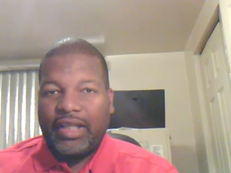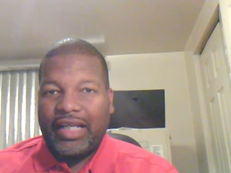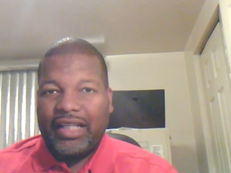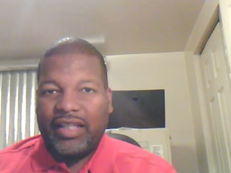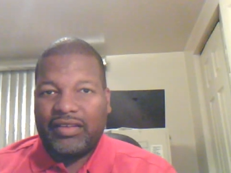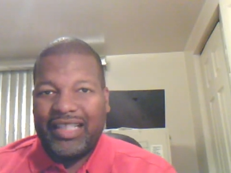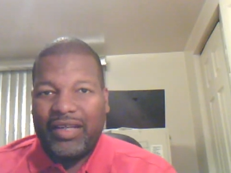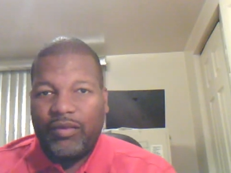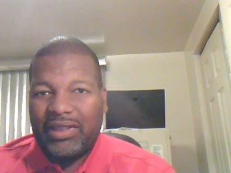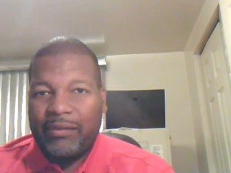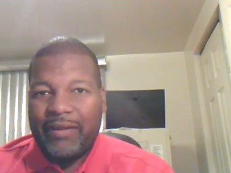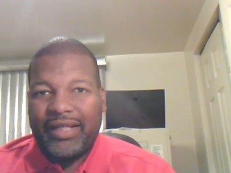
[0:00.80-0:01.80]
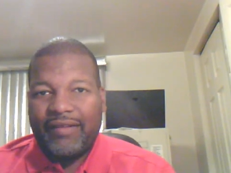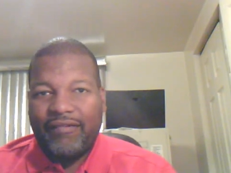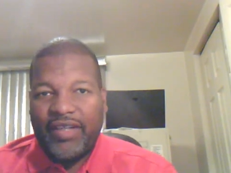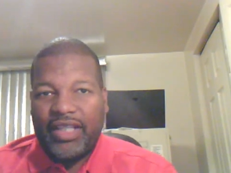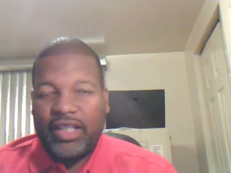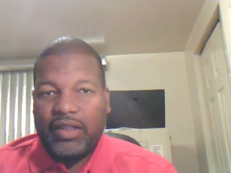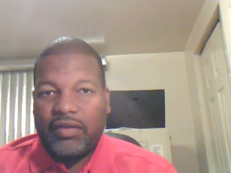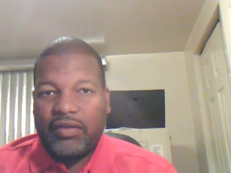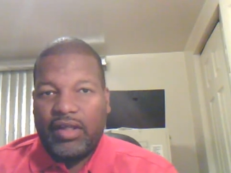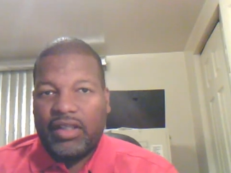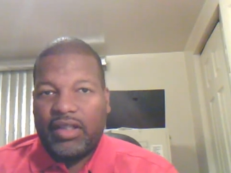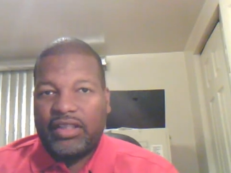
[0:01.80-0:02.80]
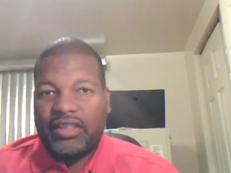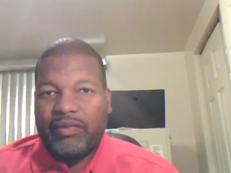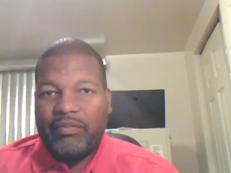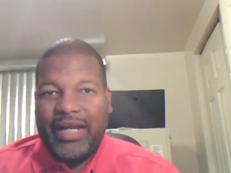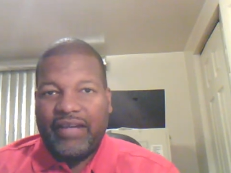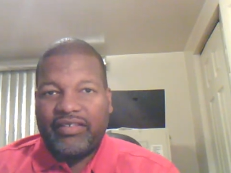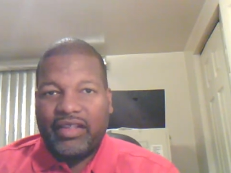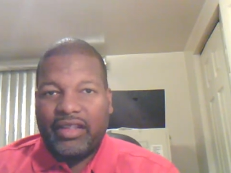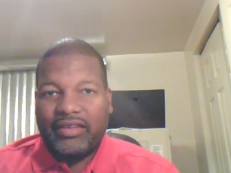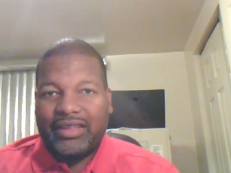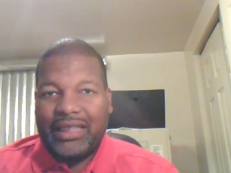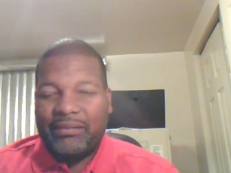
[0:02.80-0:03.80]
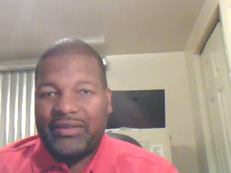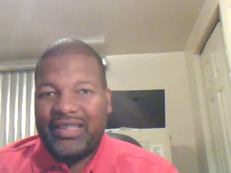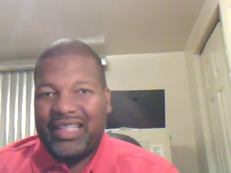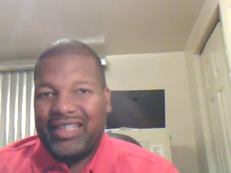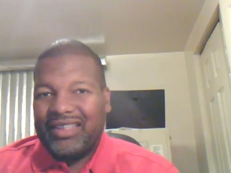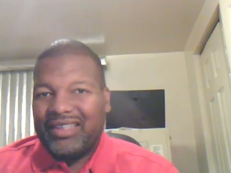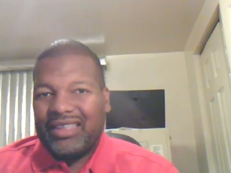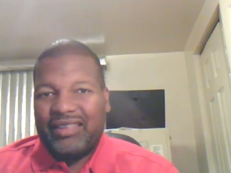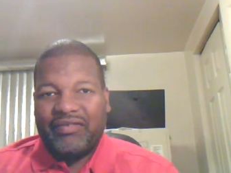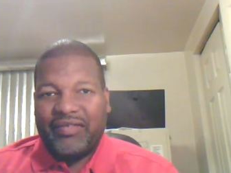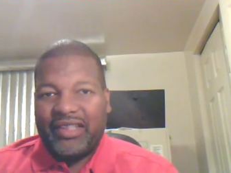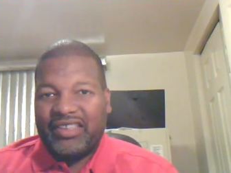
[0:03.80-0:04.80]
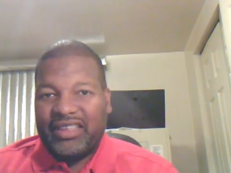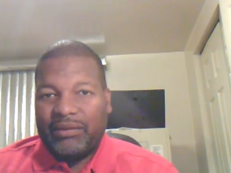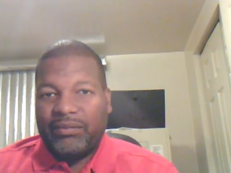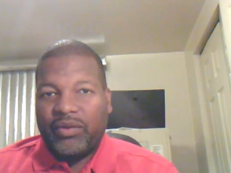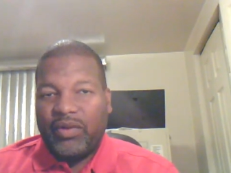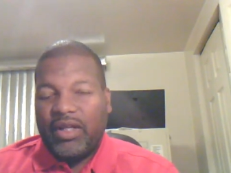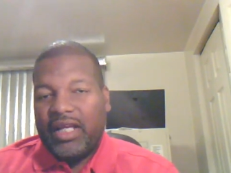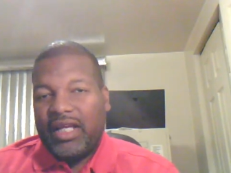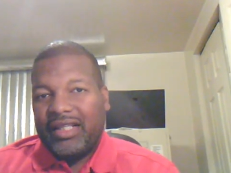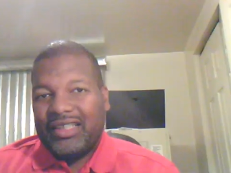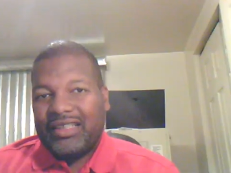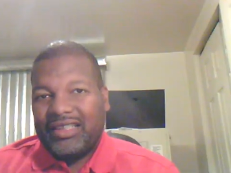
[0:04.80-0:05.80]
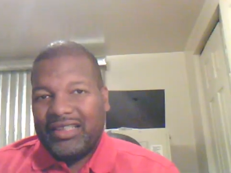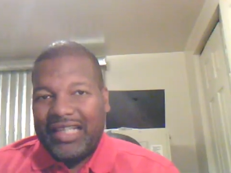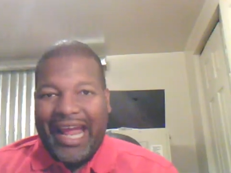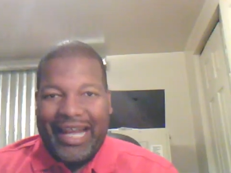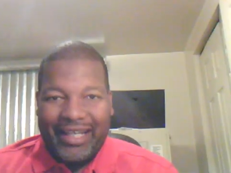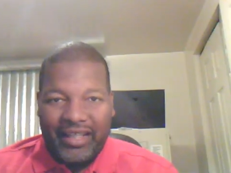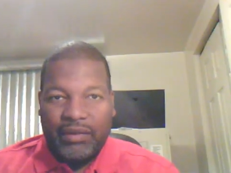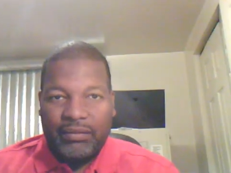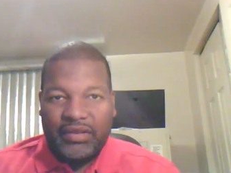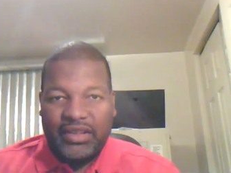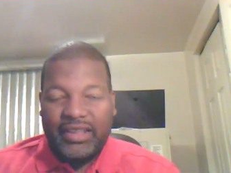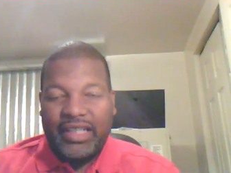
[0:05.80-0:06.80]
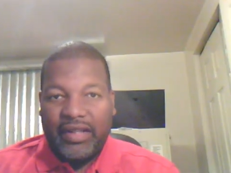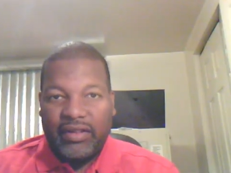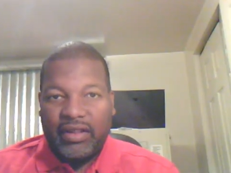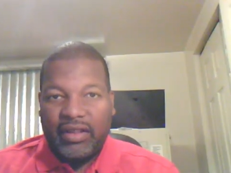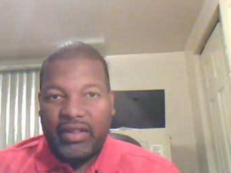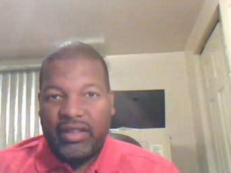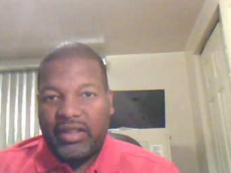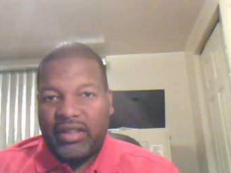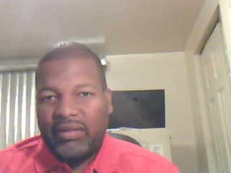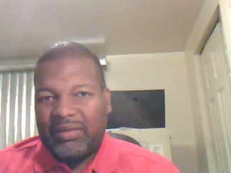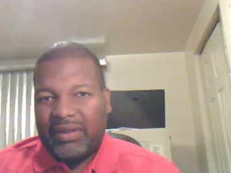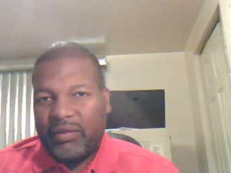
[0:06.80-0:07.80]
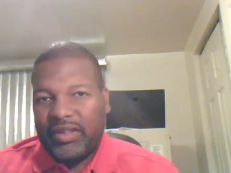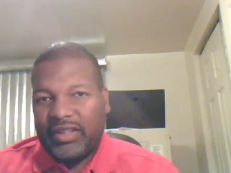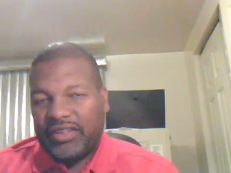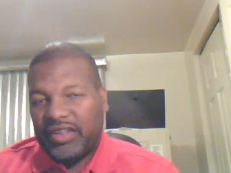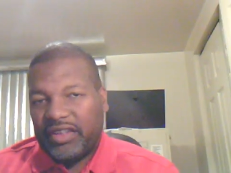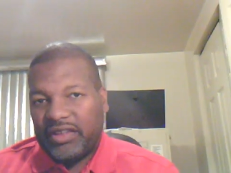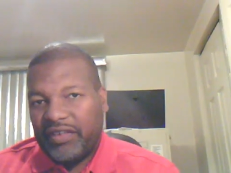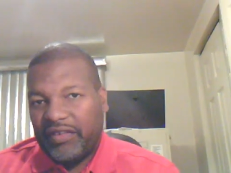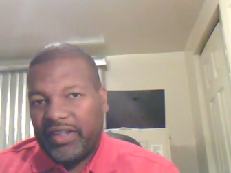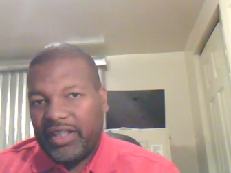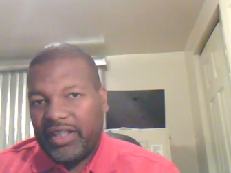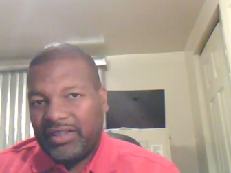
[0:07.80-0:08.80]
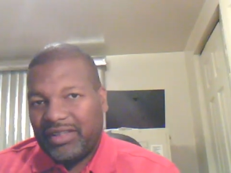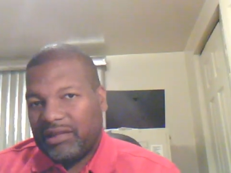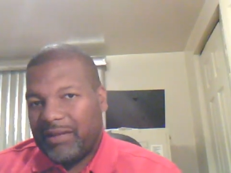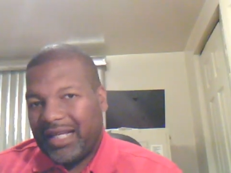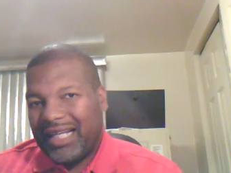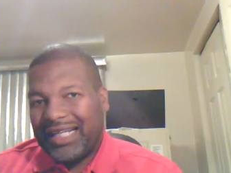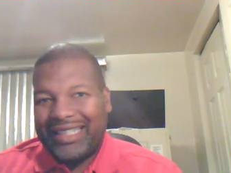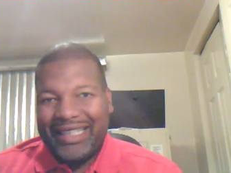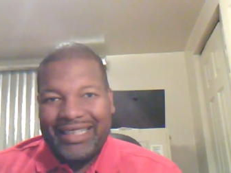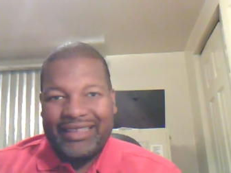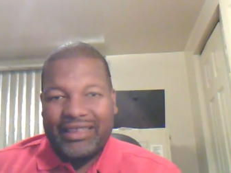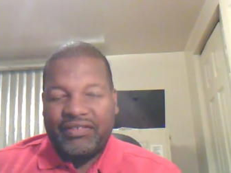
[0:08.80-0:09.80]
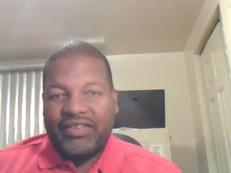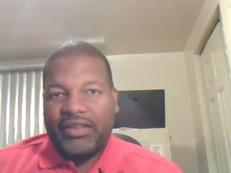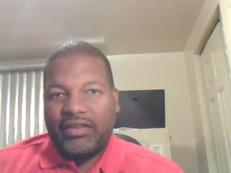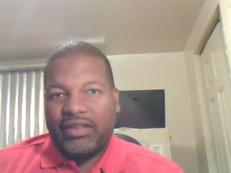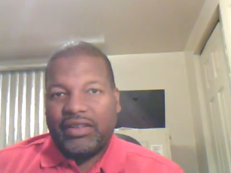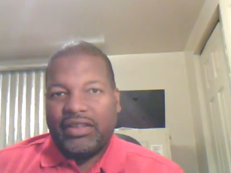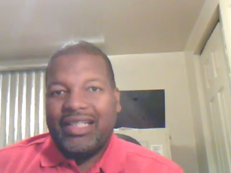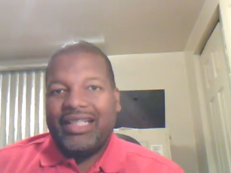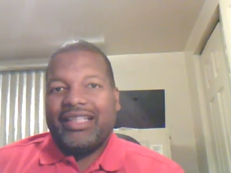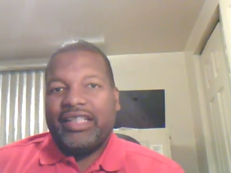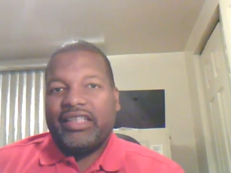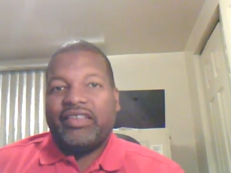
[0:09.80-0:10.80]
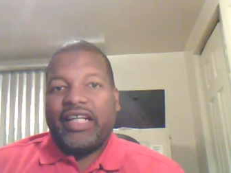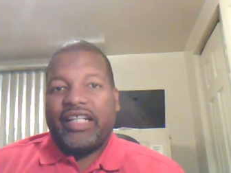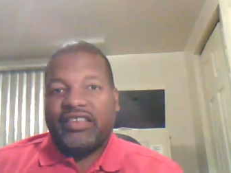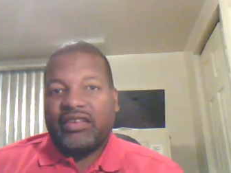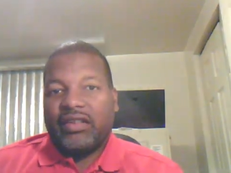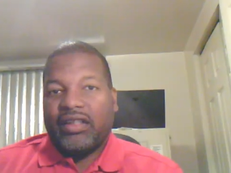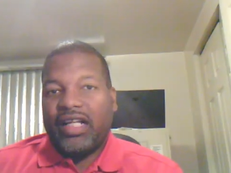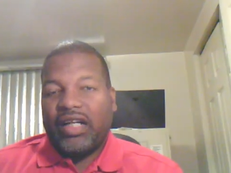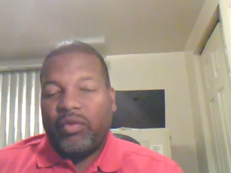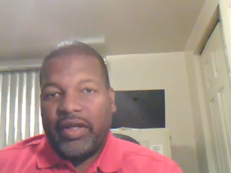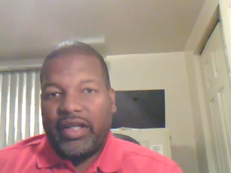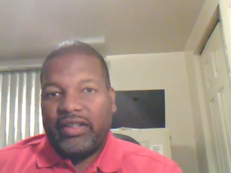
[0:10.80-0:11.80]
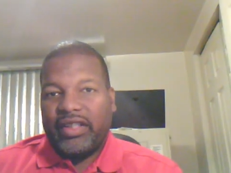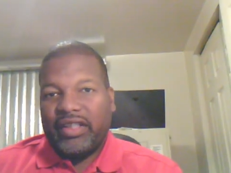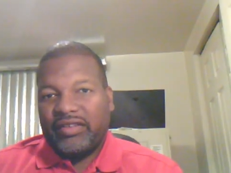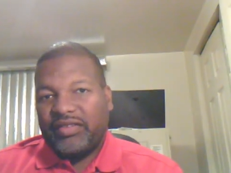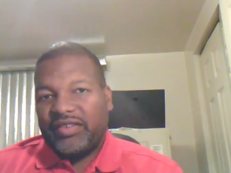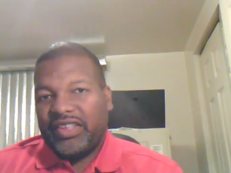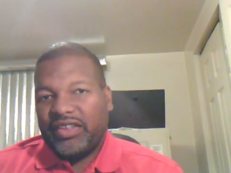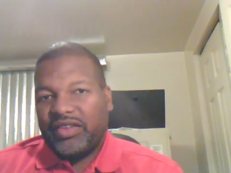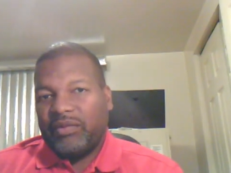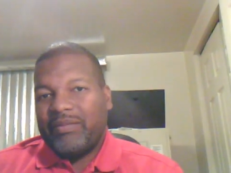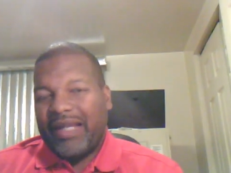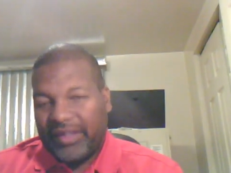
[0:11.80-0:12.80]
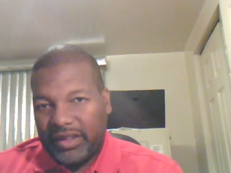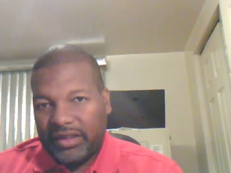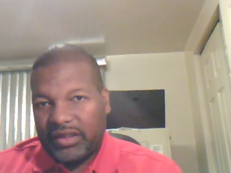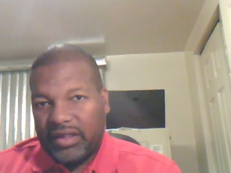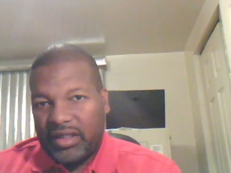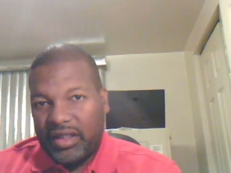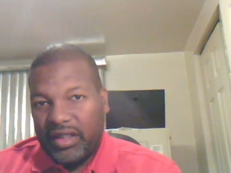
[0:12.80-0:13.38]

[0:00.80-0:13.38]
Hello Today I want to make a video on some math concepts. This is very simple. This is adding numbers together. But I wanted to show you a few things that'll make it kind of easier for you to get your answer a lot quicker than traditional methods.